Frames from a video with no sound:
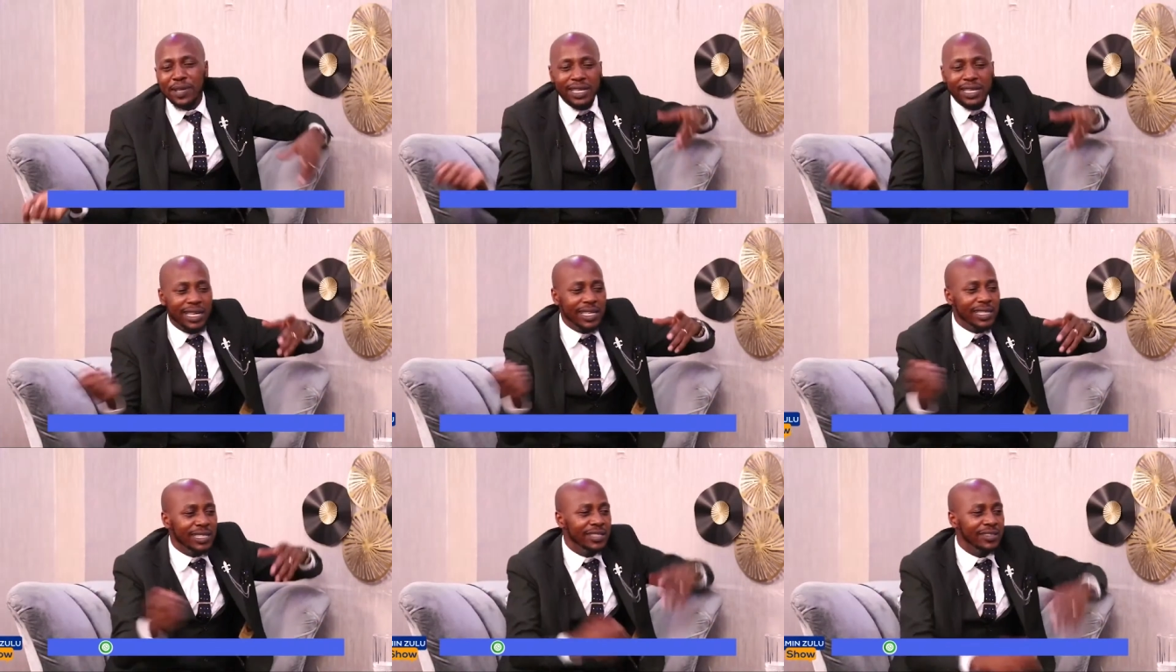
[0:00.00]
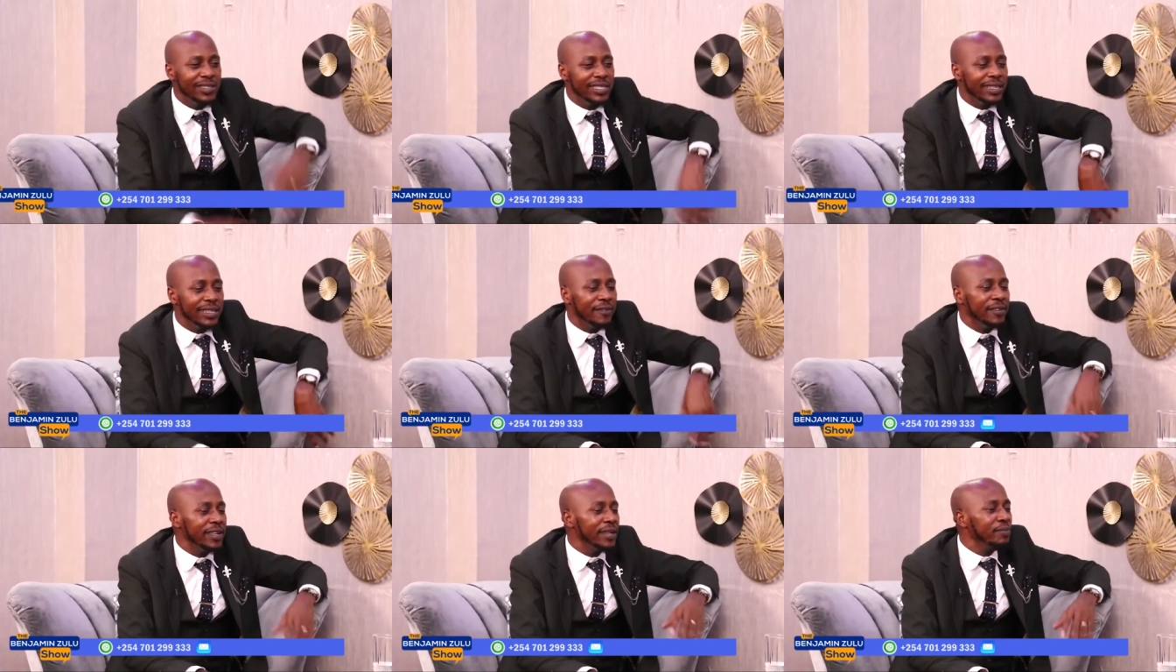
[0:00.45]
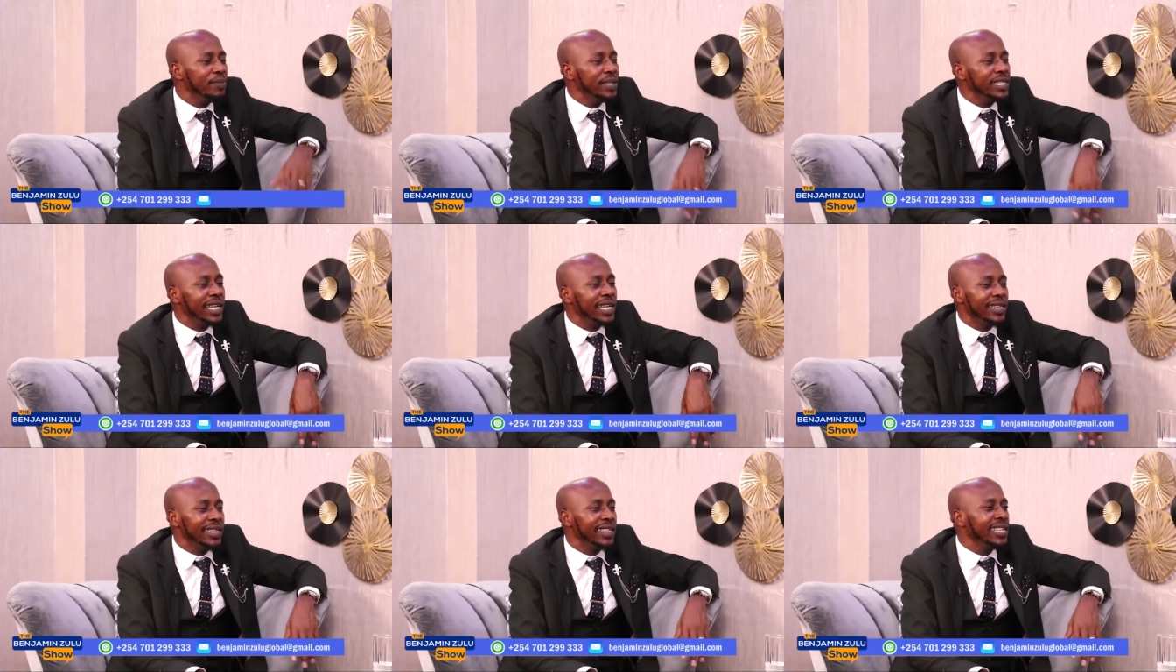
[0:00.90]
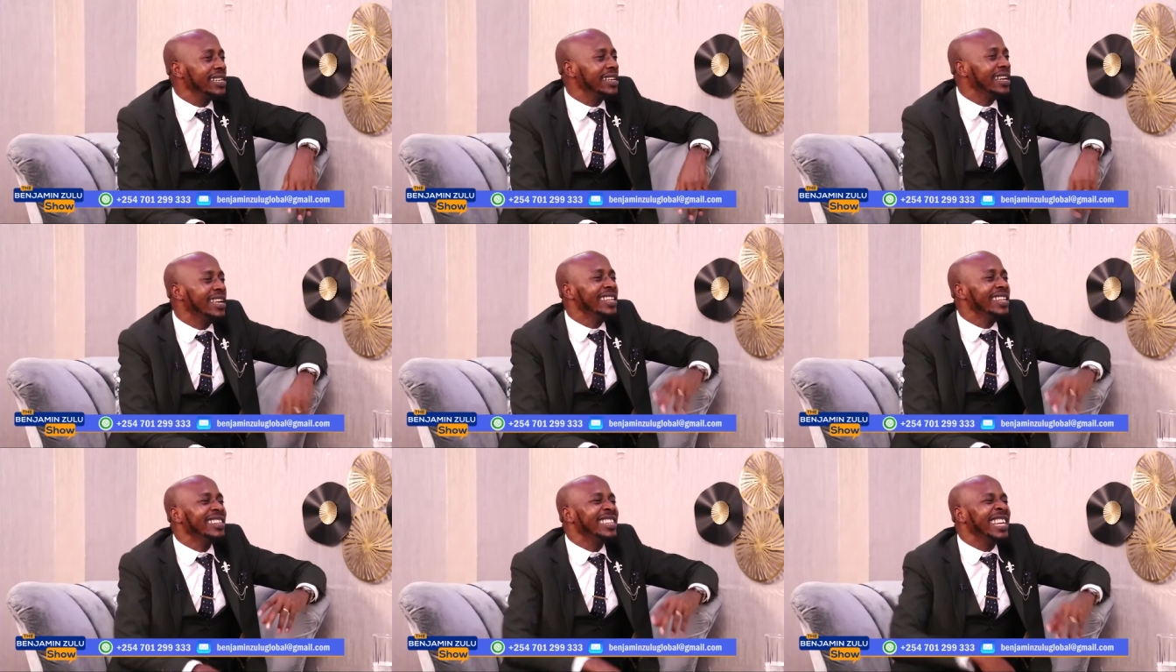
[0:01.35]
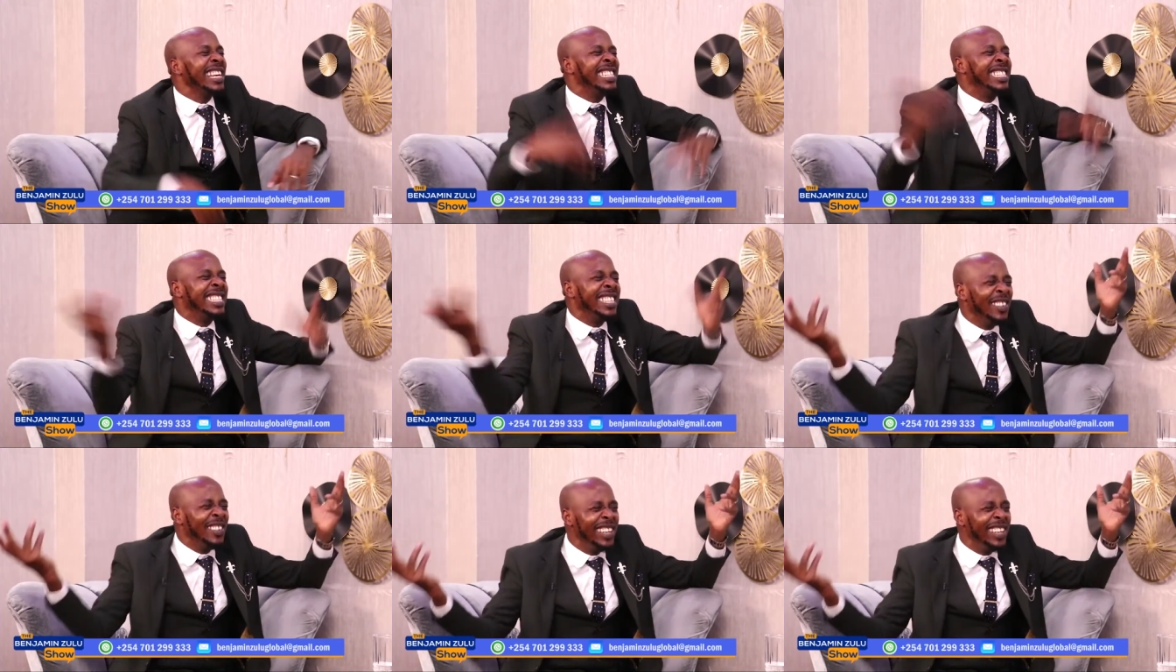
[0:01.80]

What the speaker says: energy drink, a very bitter thing. That's the